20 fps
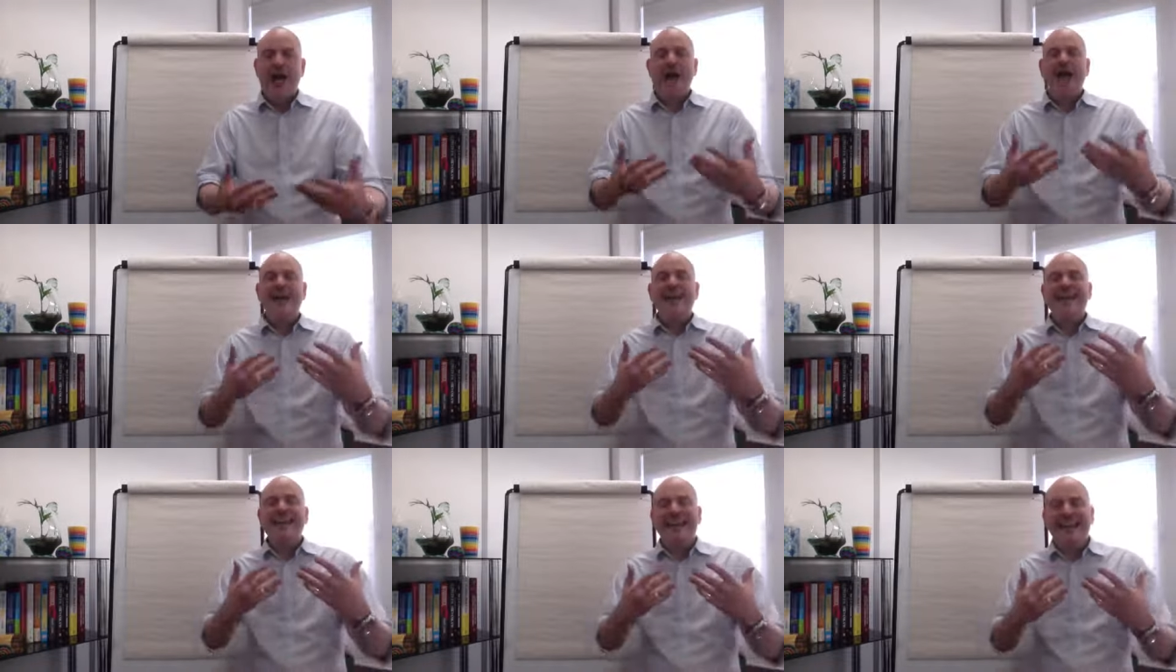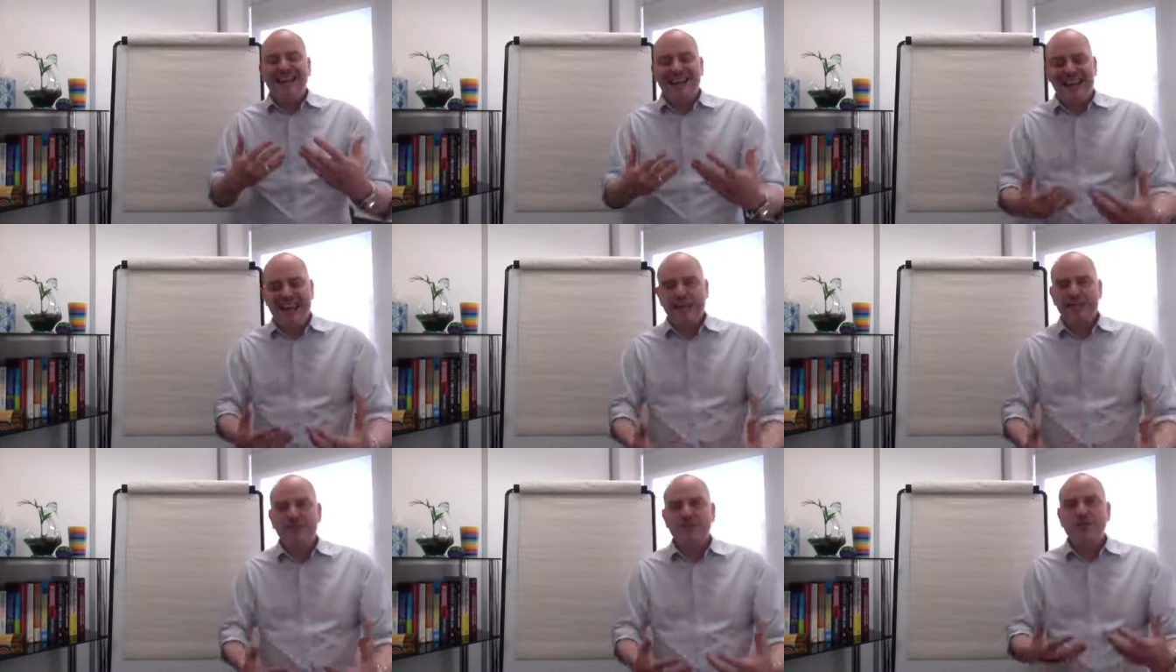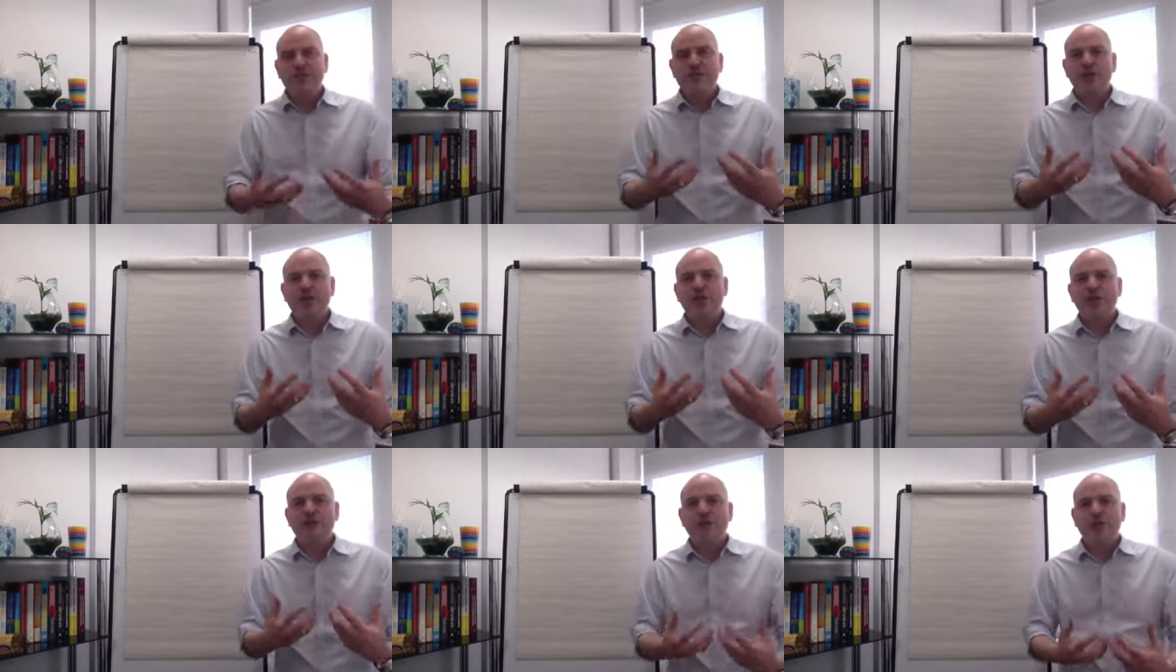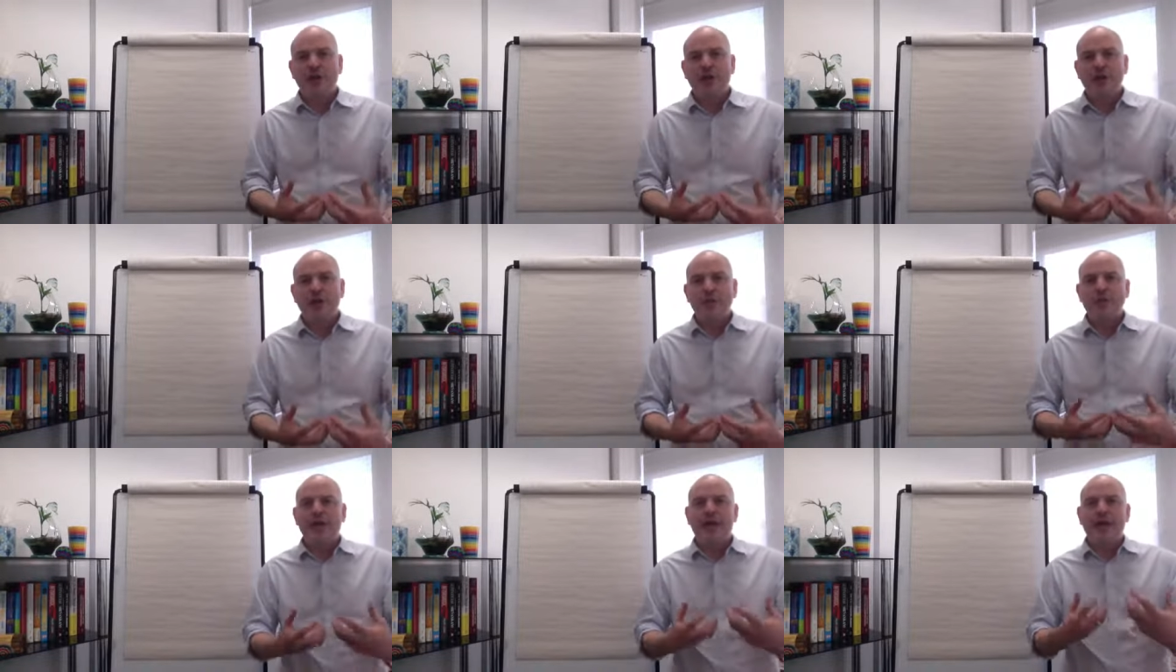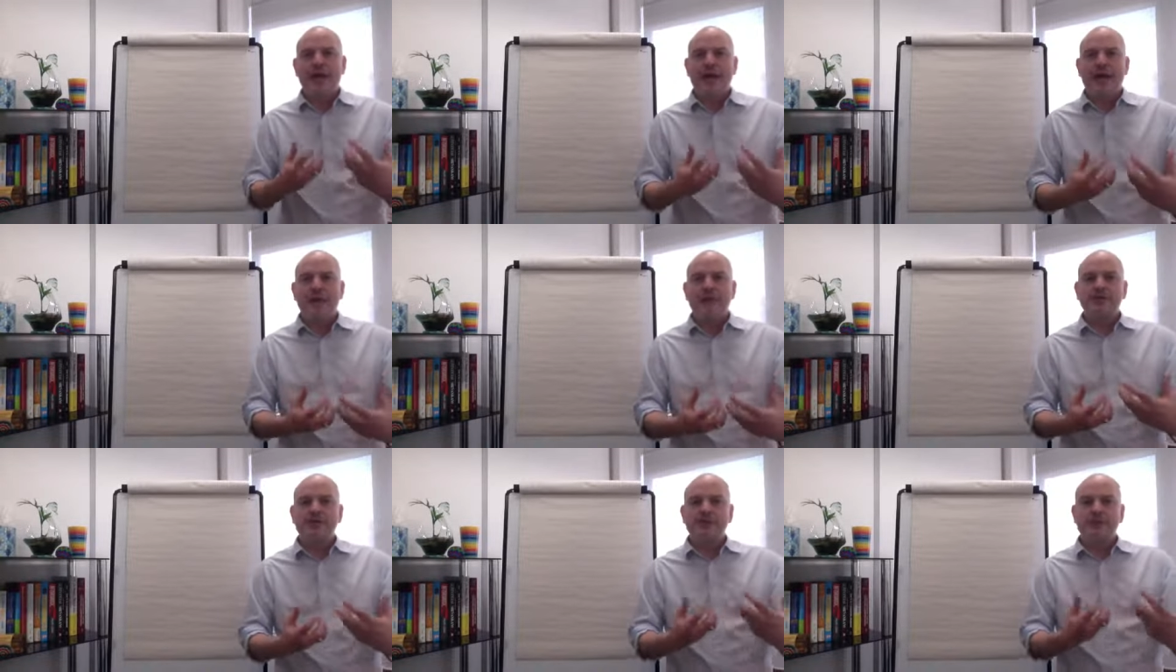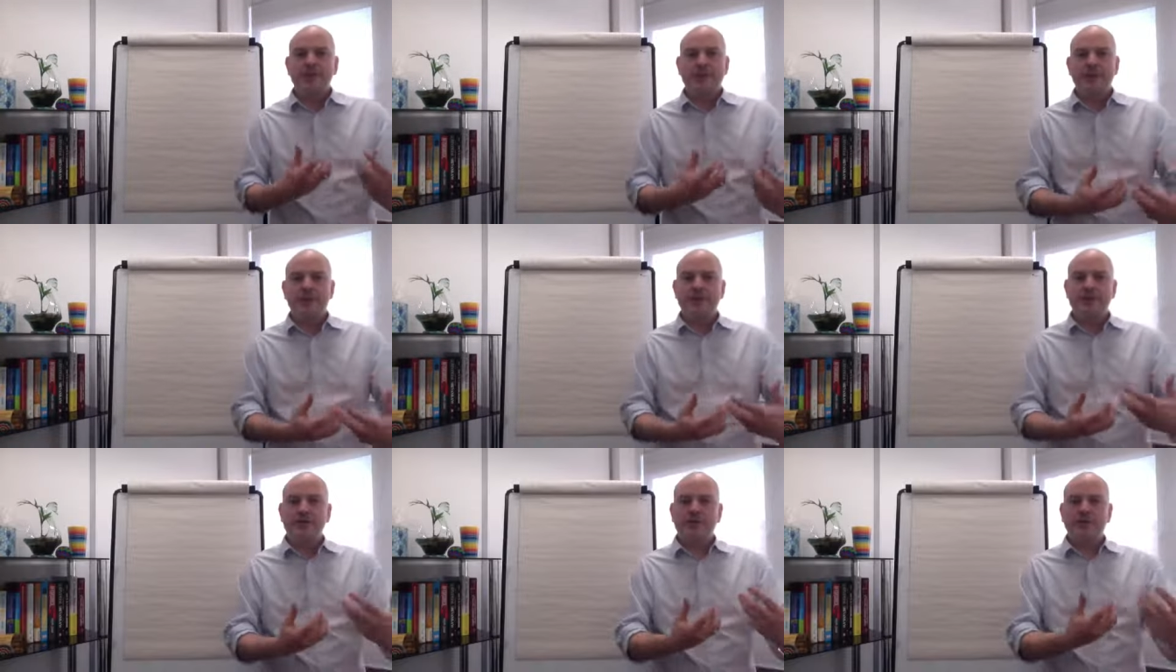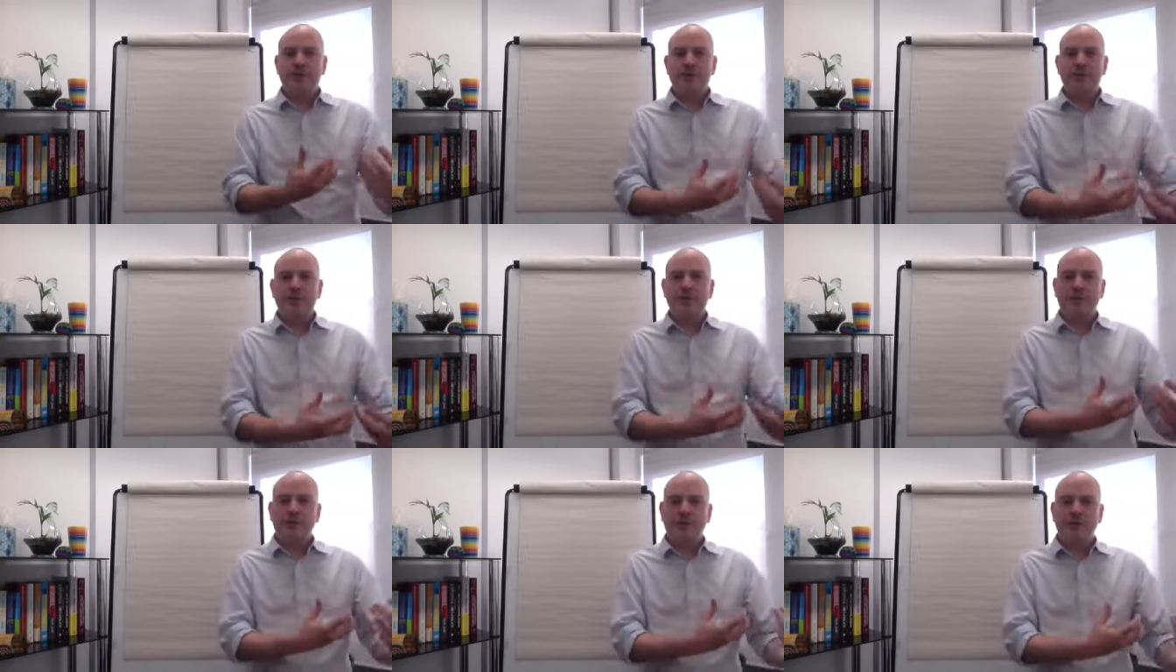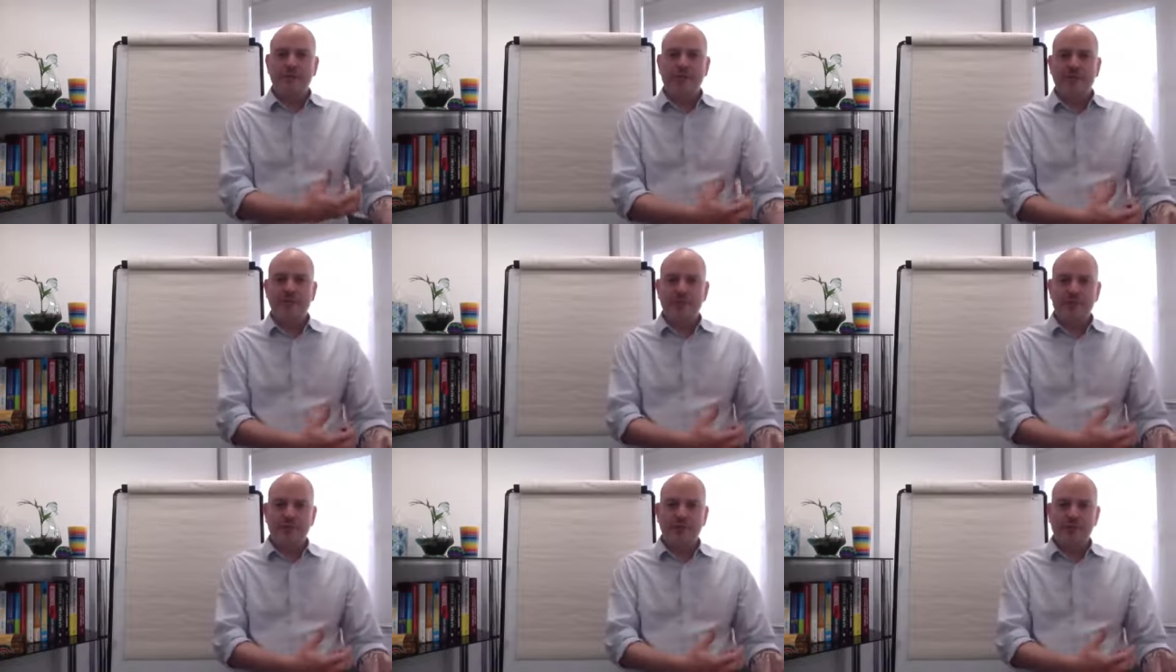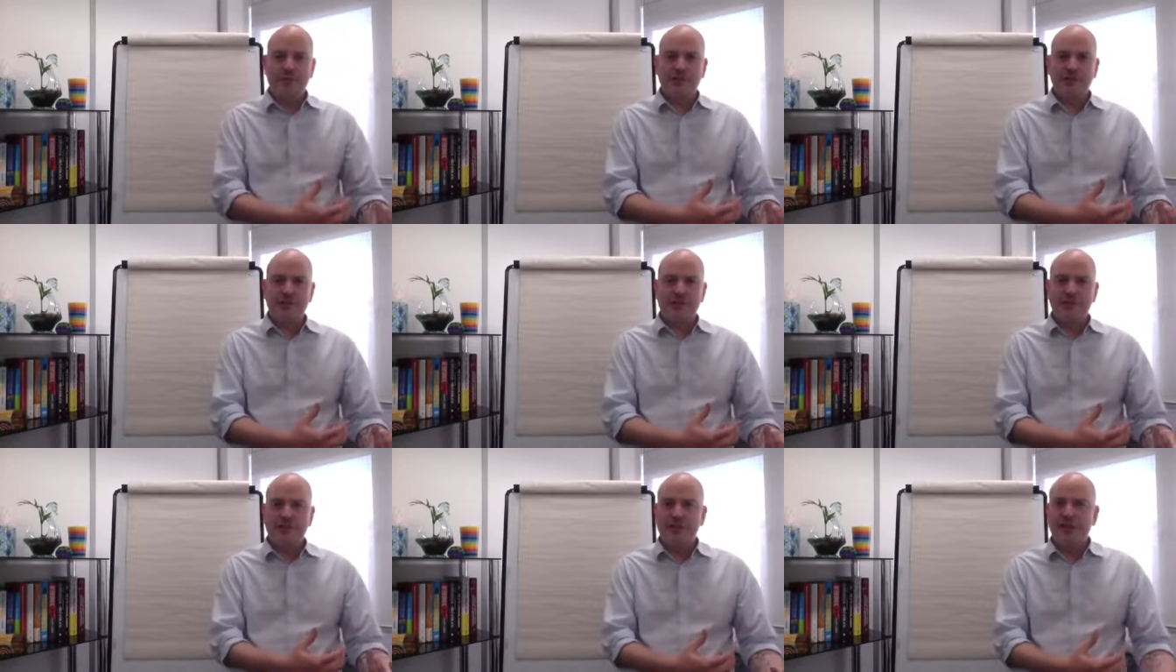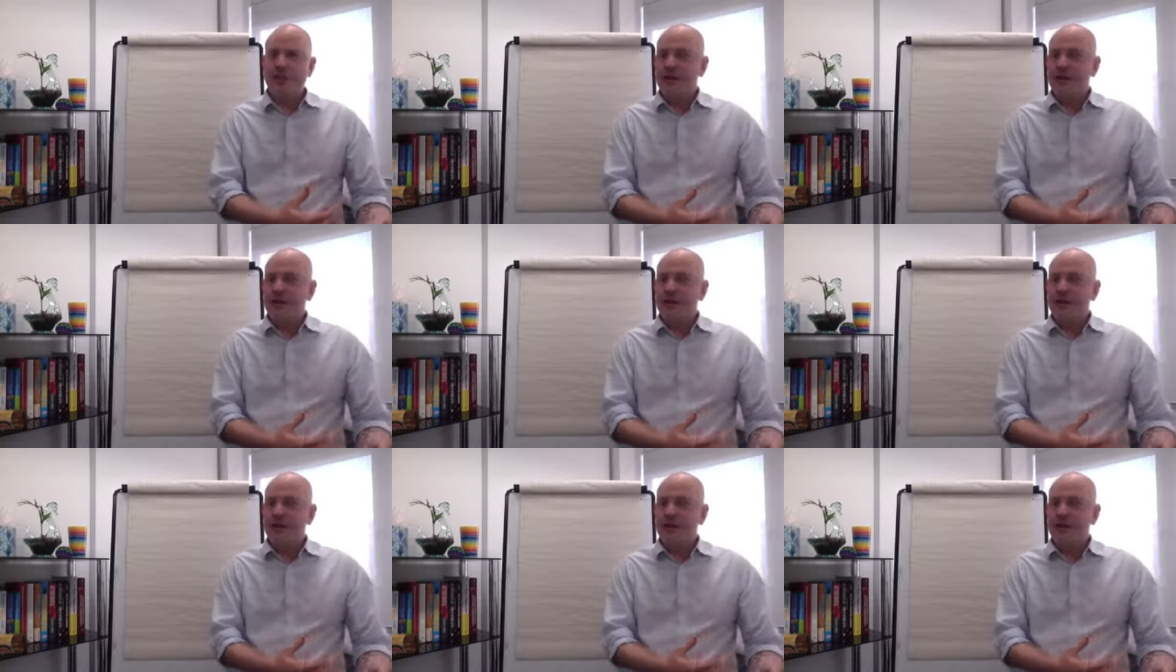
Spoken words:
unless you know how to be in control of your emotions.